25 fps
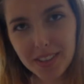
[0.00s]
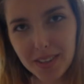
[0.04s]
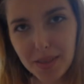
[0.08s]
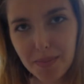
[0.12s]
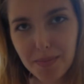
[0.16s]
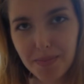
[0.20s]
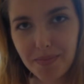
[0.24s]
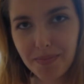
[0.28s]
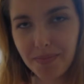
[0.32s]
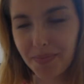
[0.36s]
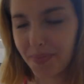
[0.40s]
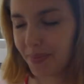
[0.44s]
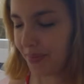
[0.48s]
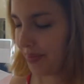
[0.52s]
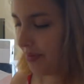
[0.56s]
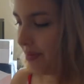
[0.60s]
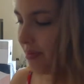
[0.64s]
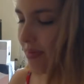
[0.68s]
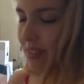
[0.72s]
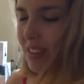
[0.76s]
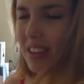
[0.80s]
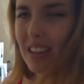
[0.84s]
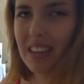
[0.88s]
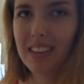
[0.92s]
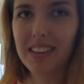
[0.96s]
some...
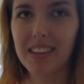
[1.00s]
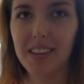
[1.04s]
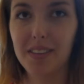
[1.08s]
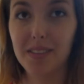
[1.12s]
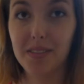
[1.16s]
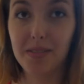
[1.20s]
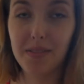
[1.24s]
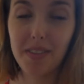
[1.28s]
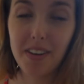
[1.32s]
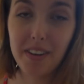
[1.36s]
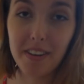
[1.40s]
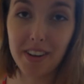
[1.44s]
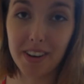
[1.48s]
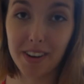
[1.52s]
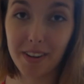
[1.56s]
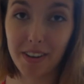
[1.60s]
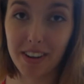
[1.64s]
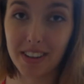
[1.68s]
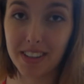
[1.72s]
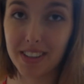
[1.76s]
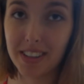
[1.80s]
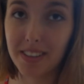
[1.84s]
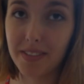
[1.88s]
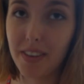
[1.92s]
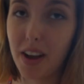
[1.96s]
That was very
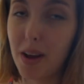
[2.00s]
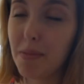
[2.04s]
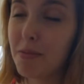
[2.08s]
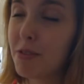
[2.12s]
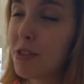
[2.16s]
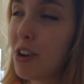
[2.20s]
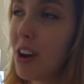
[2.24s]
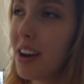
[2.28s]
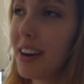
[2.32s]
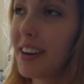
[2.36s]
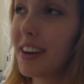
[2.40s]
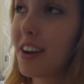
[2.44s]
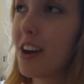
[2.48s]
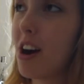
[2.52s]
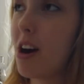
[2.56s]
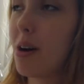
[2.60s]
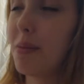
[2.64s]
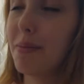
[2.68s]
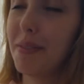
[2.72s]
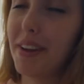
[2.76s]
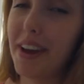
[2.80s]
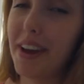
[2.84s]
aggressive. I'm trying to calm